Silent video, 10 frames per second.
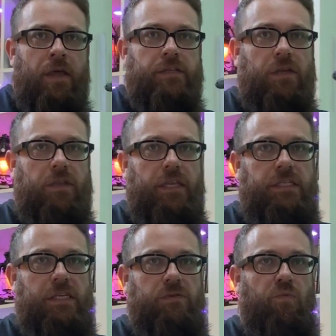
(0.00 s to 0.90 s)
So
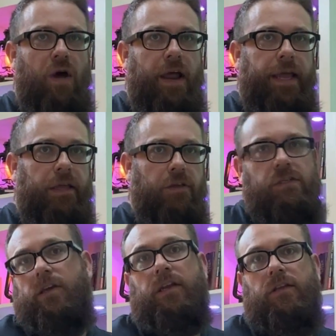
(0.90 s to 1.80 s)
this is what I
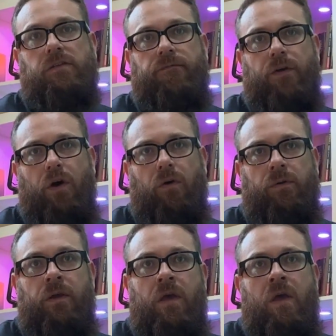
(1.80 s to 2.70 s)
use. You can use a
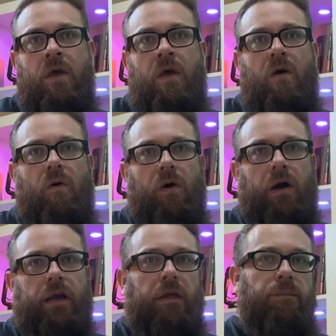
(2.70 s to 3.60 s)
phone
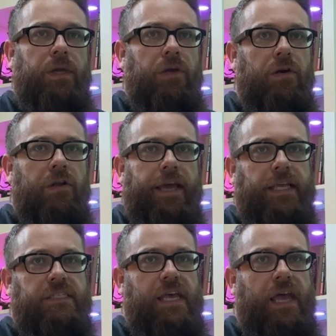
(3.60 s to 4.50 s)
or a computer, like
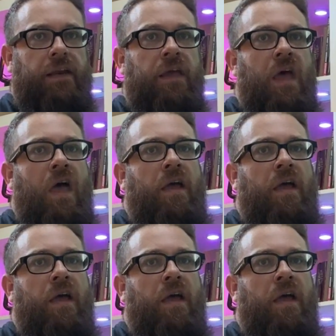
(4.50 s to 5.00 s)
I said.